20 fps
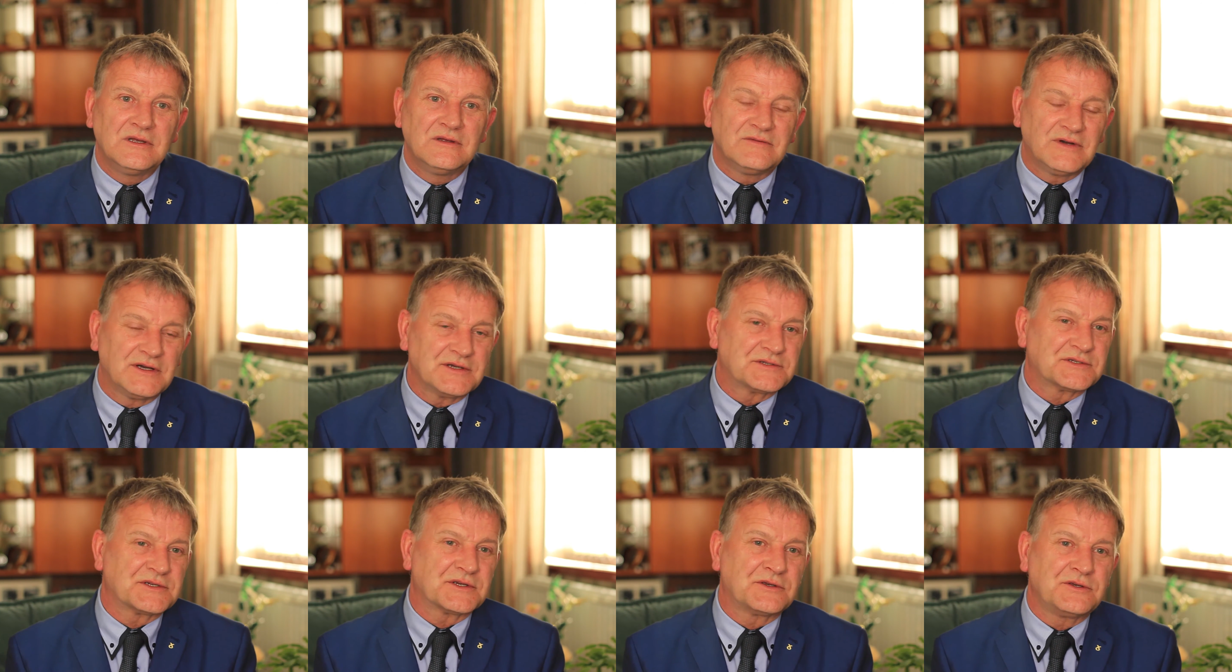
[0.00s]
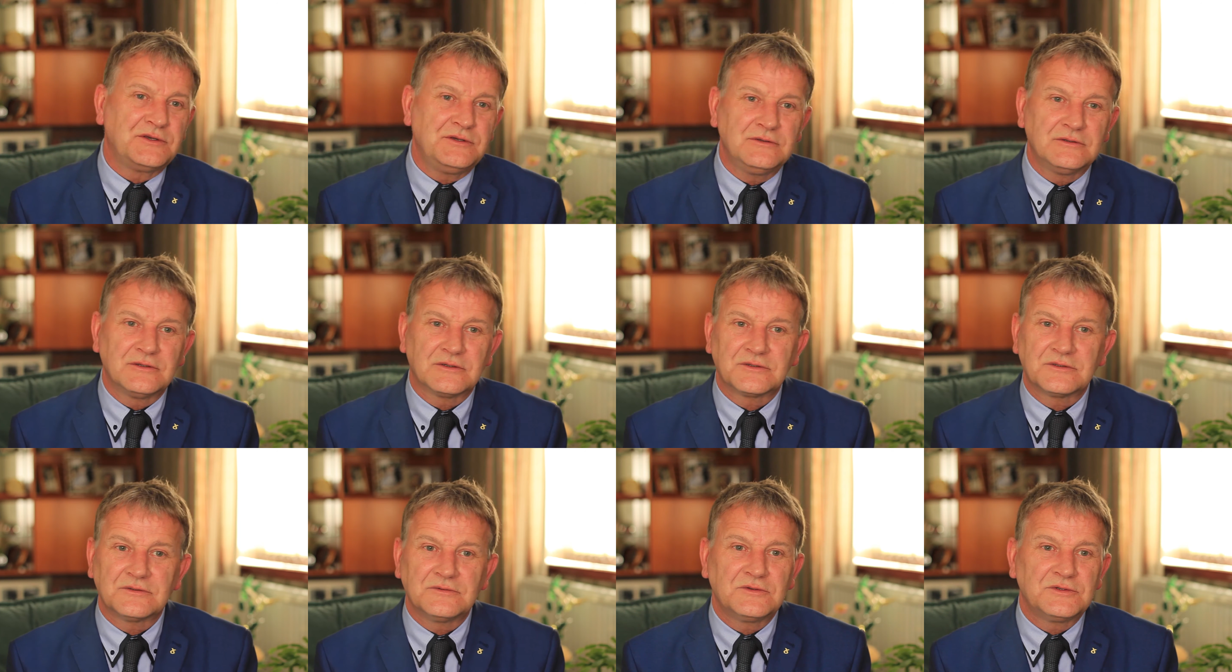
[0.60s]
That has
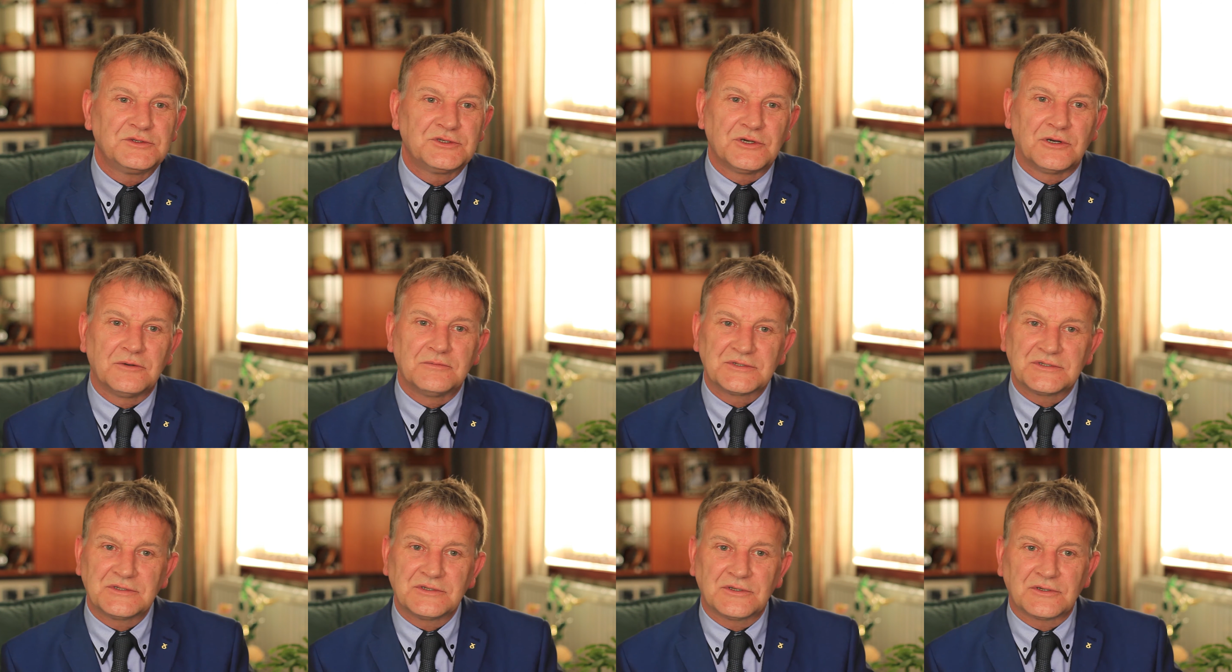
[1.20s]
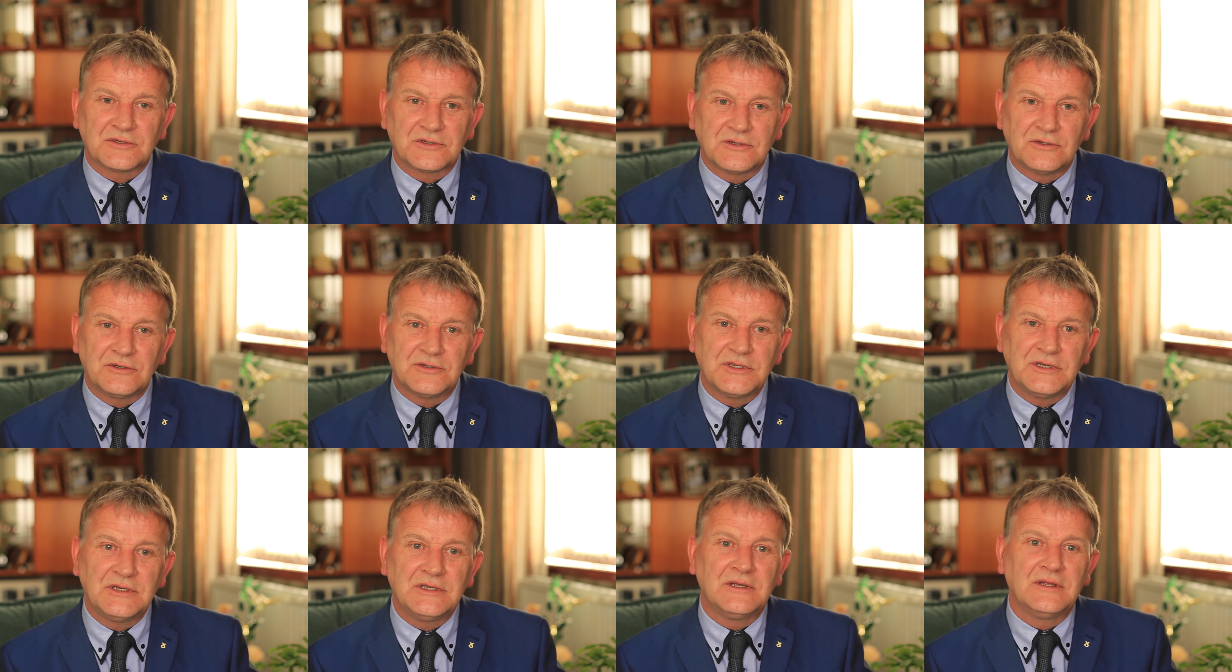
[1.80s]
secured jobs in
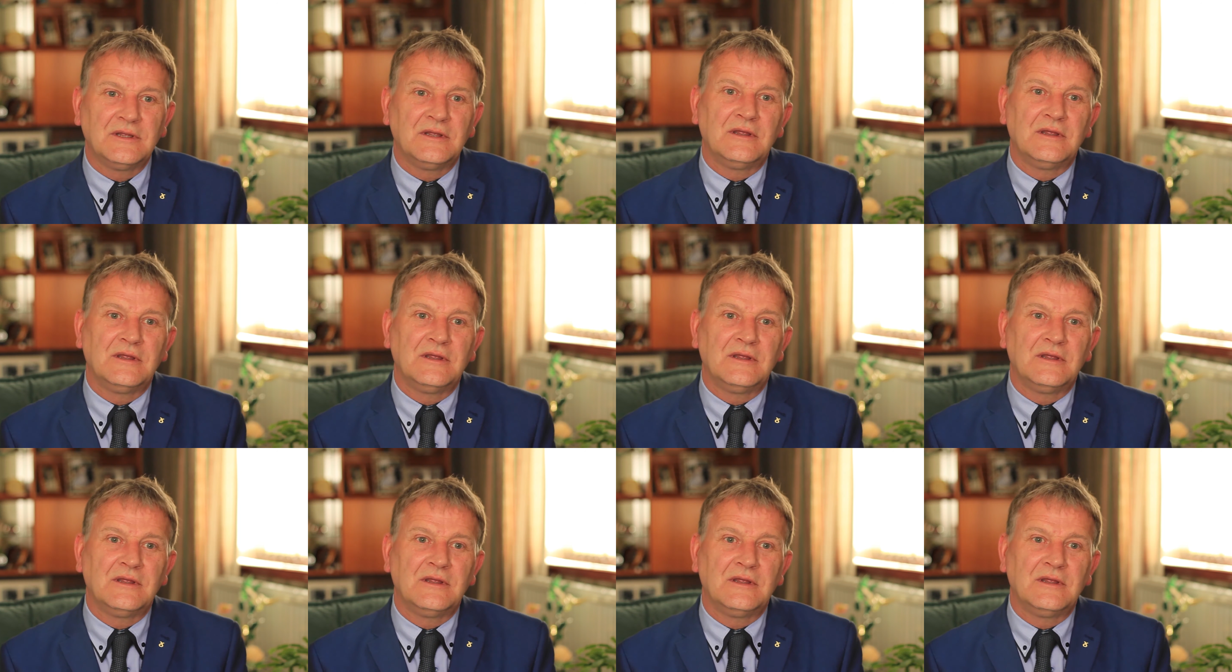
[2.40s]
Kirkcaldy.